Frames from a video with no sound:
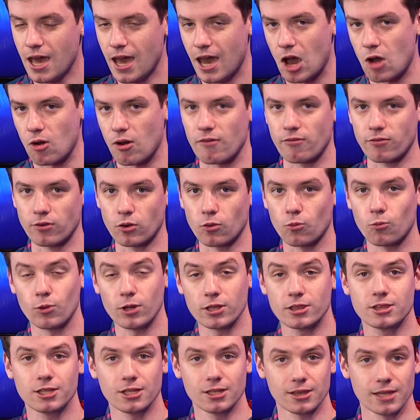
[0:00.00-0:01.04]
However,
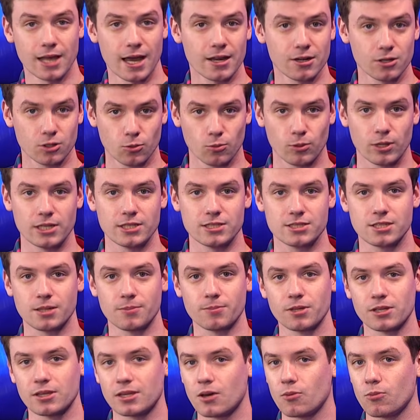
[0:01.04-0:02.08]
with the lighter wind,
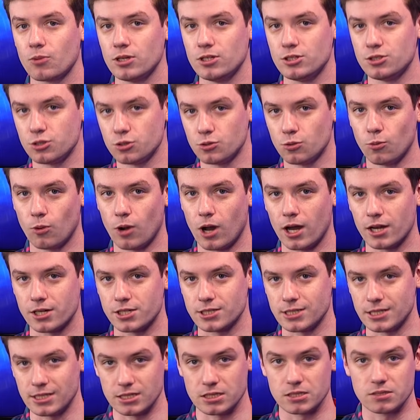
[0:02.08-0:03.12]
something that we do
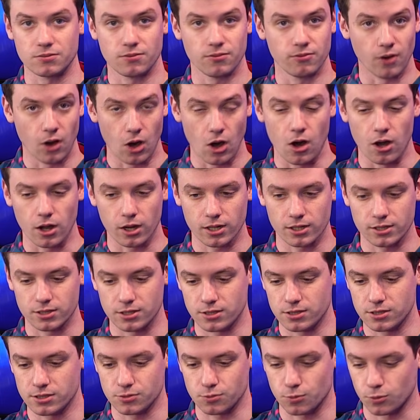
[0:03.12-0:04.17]
watch is Vog,
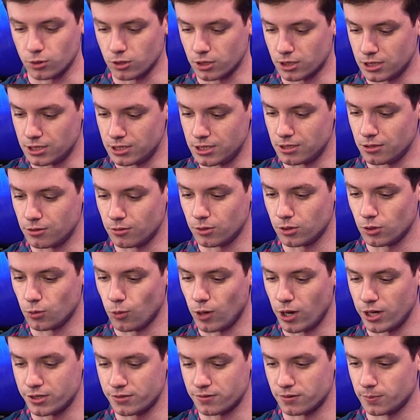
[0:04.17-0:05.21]
as we're continuing to
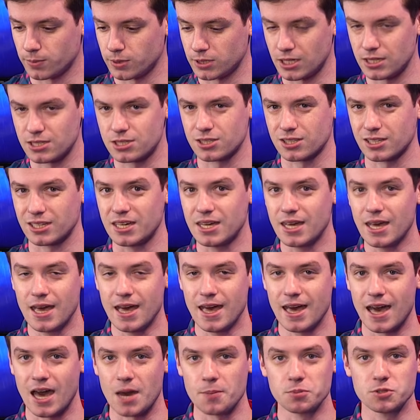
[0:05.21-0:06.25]
watch for potentially
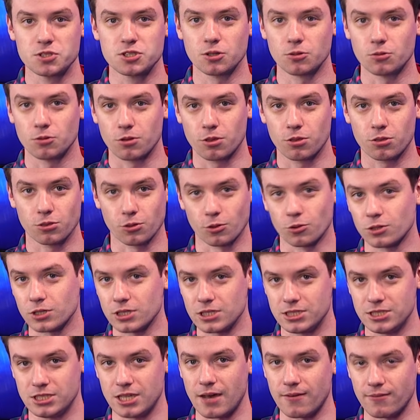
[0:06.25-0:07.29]
episode
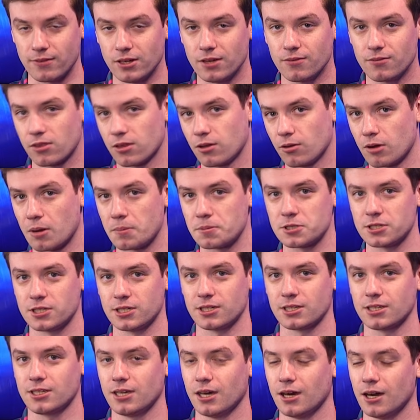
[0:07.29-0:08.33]
37 of the
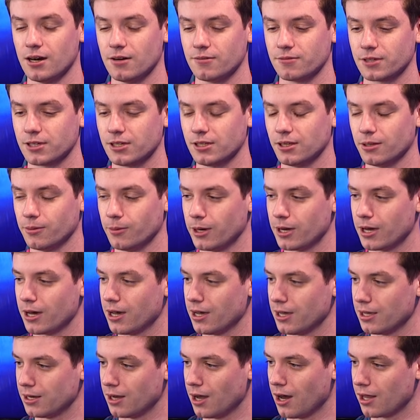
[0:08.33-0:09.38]
eruption of
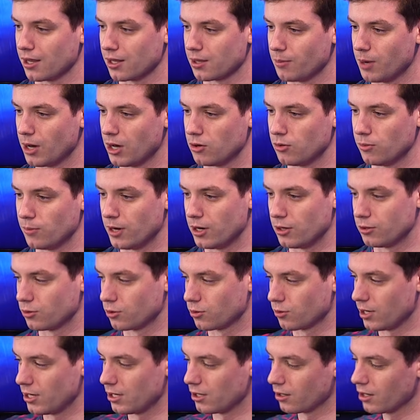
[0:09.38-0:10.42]
Kilauea in Halemaumau
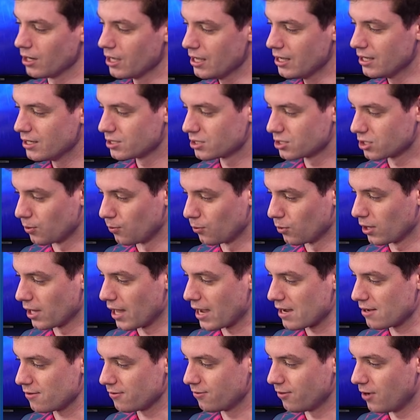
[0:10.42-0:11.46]
Crater. Some
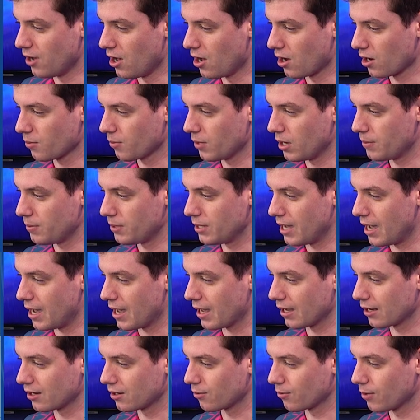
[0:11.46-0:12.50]
light Vog might be
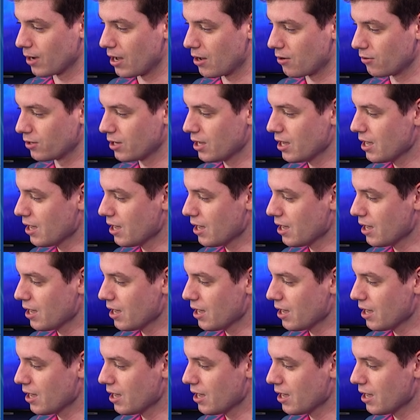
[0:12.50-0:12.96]
hanging around